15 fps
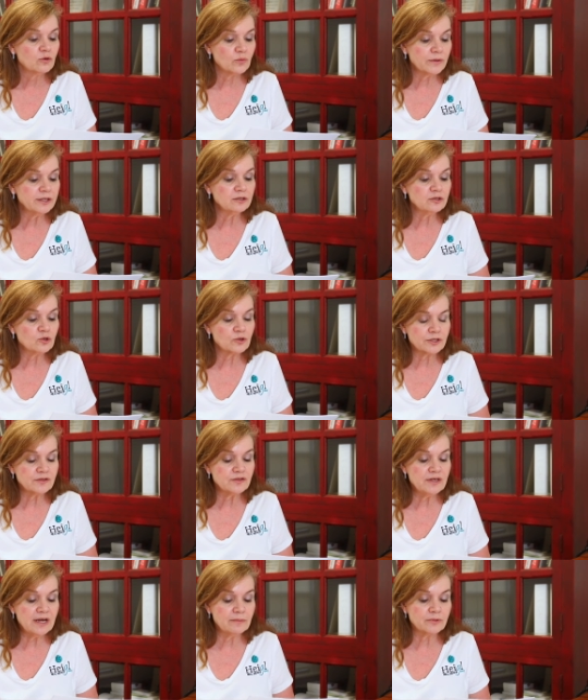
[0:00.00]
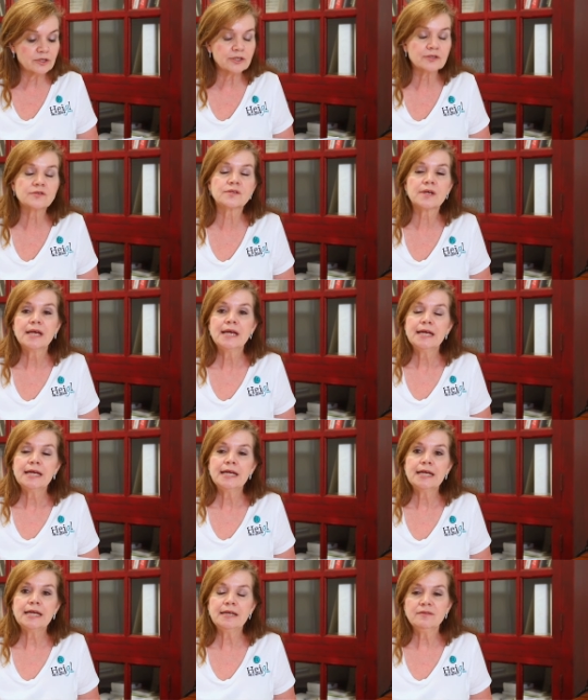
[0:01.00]
Realtors numbers
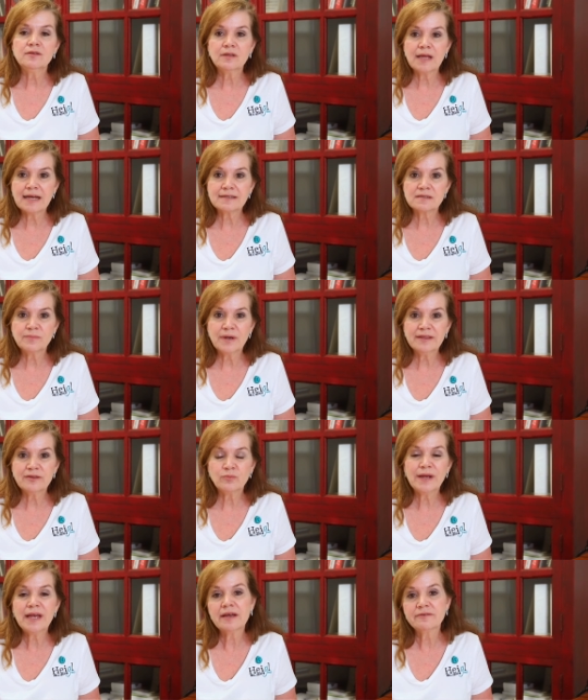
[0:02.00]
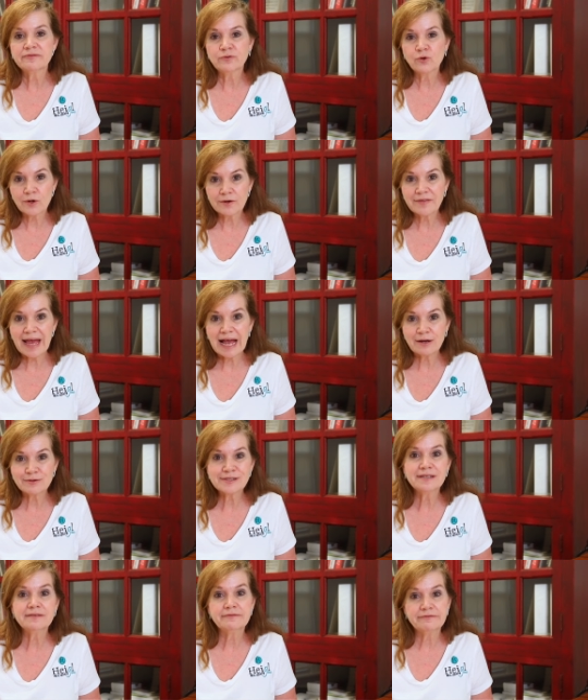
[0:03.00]
in the last month, we had
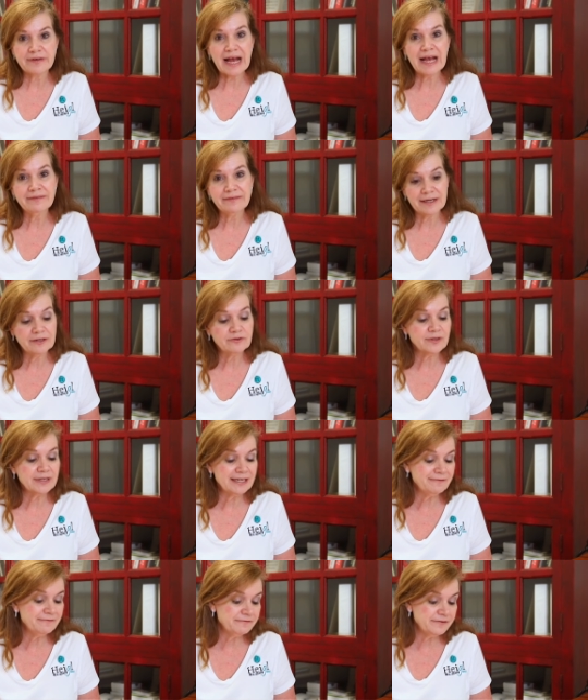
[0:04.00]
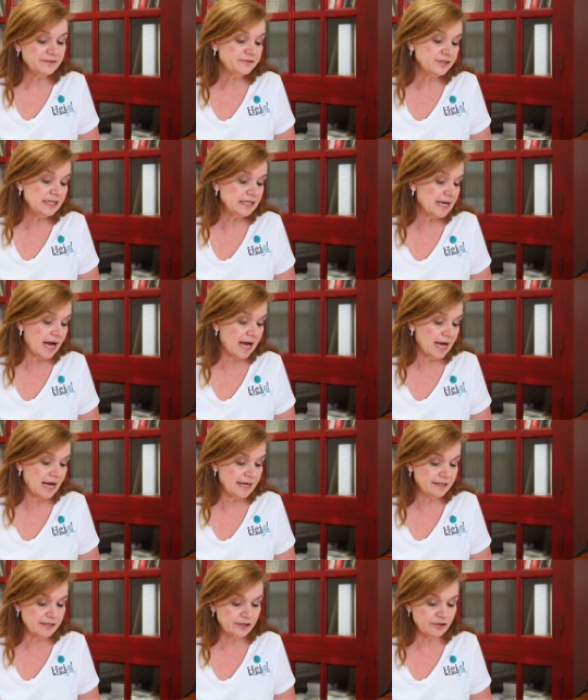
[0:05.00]

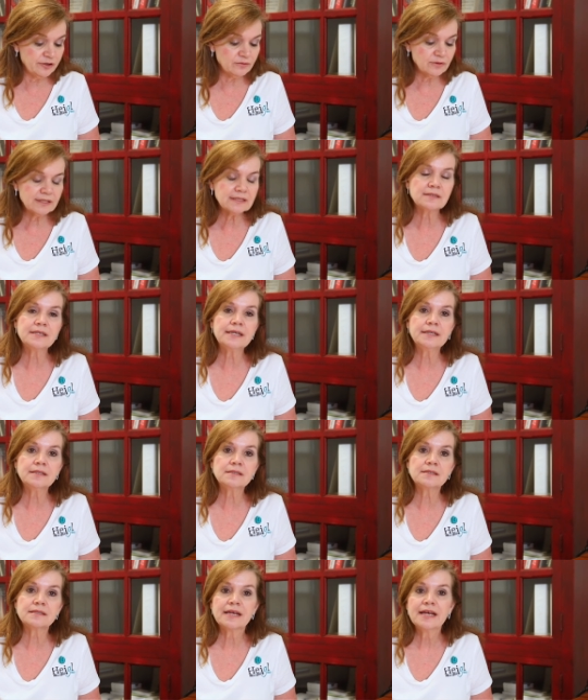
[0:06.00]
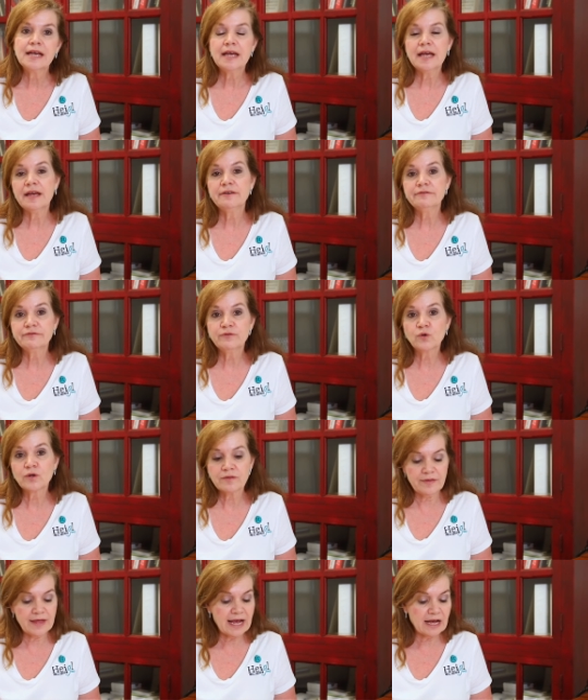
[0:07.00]
4,559 new listings and
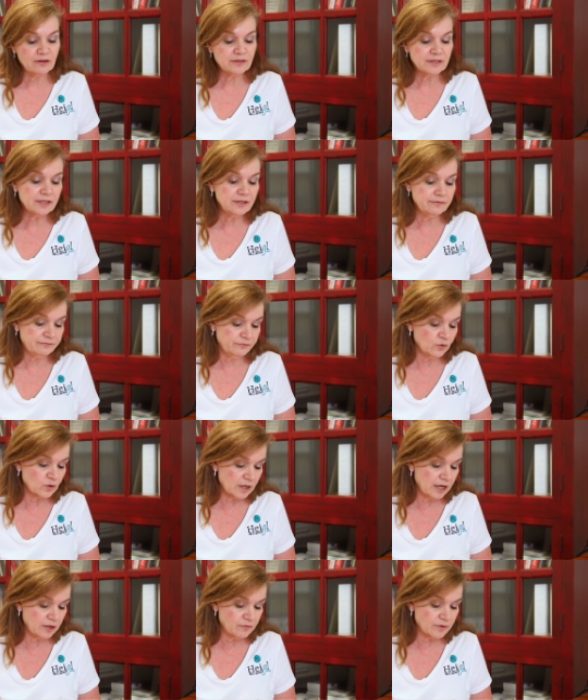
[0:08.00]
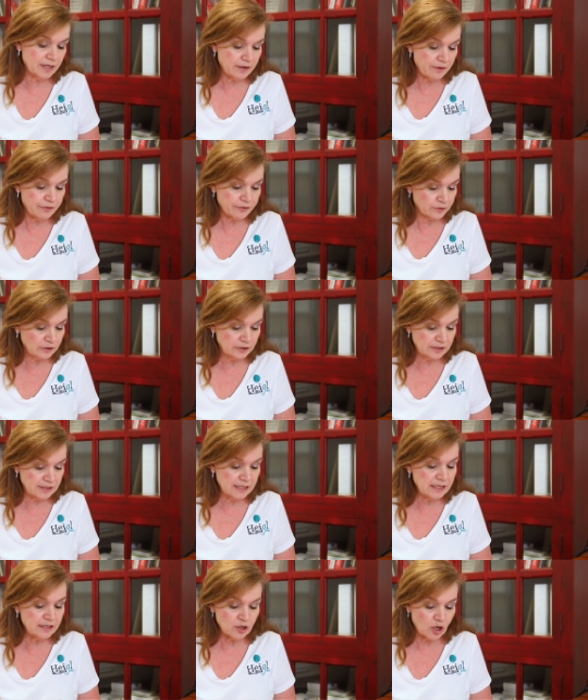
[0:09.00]

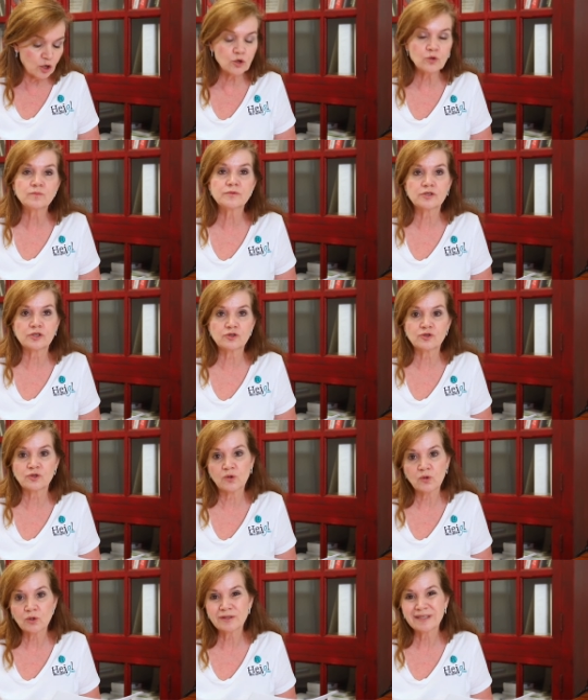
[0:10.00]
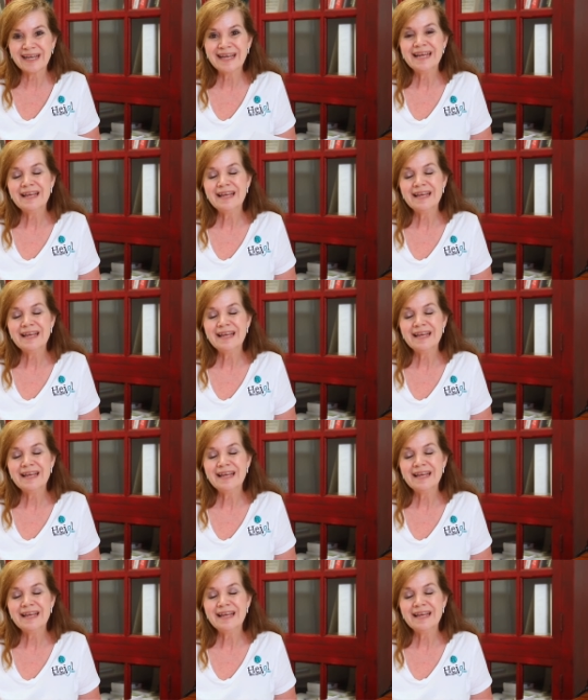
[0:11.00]
4,413 homes sold.